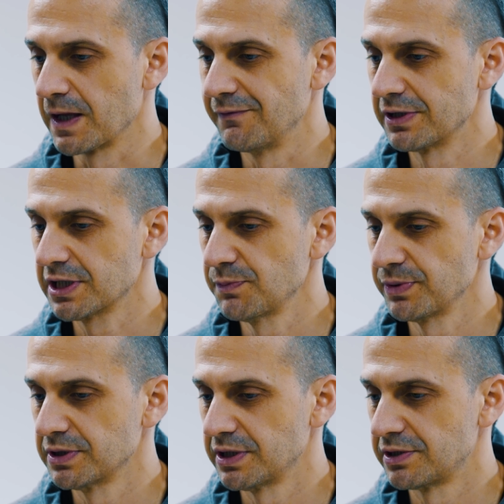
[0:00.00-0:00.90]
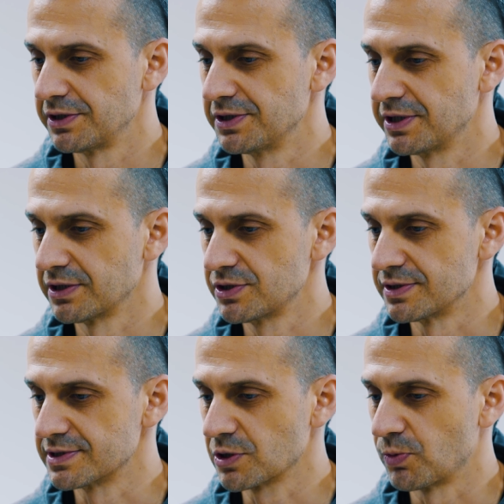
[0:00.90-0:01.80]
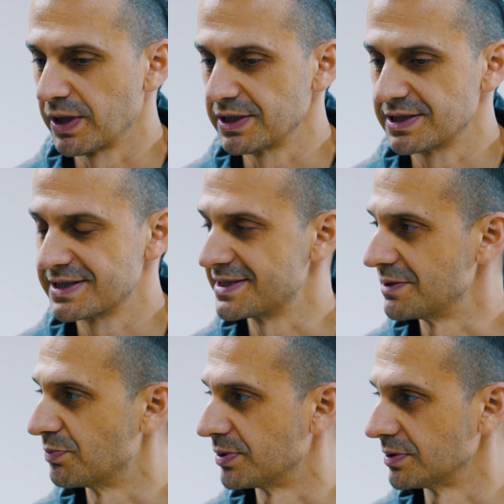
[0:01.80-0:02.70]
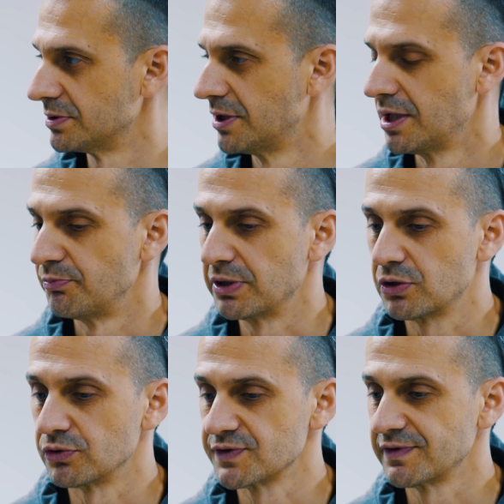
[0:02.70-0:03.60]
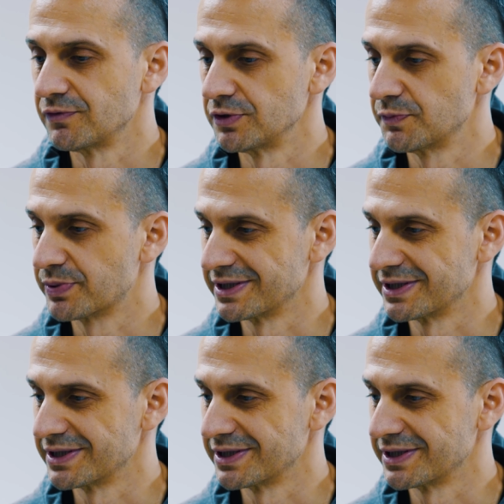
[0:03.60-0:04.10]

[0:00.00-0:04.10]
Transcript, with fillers: we are keeping their intelligence quite simple because we want